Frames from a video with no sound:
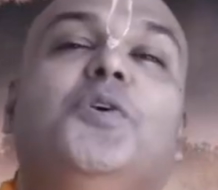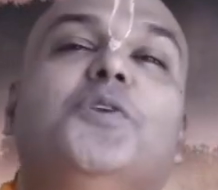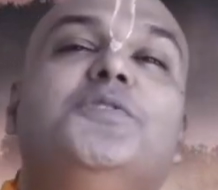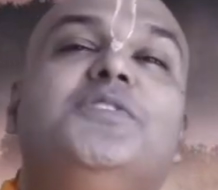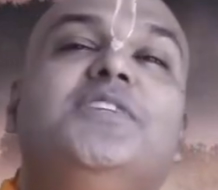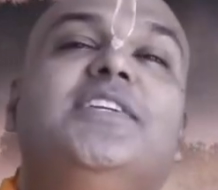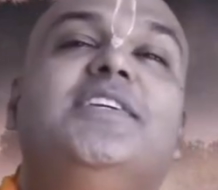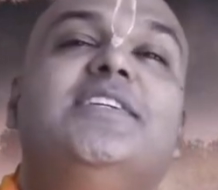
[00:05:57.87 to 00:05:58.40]

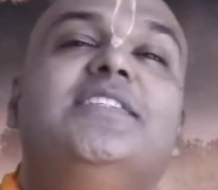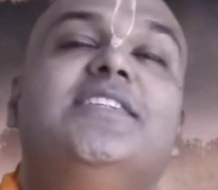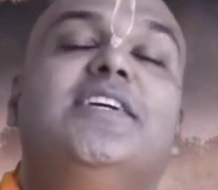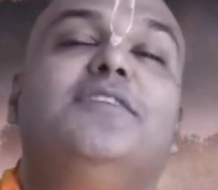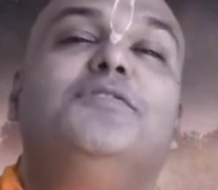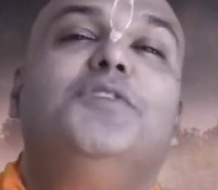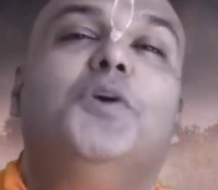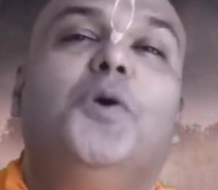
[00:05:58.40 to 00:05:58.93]
consider
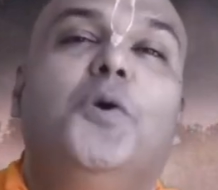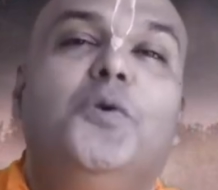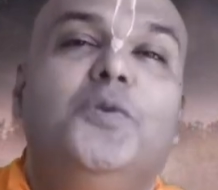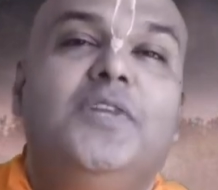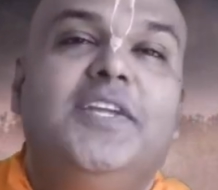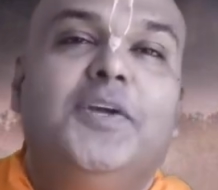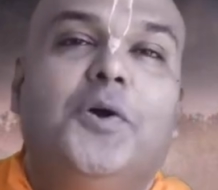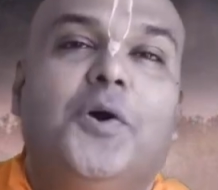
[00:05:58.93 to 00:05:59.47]
yourself the
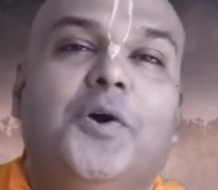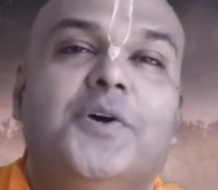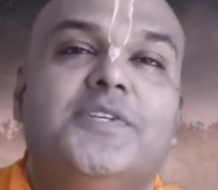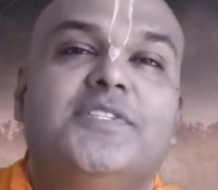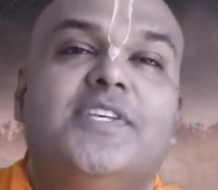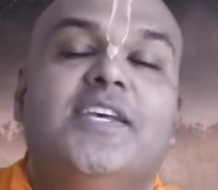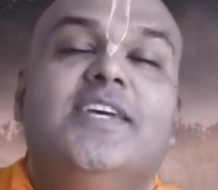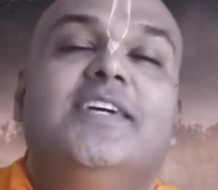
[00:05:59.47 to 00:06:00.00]
only cause,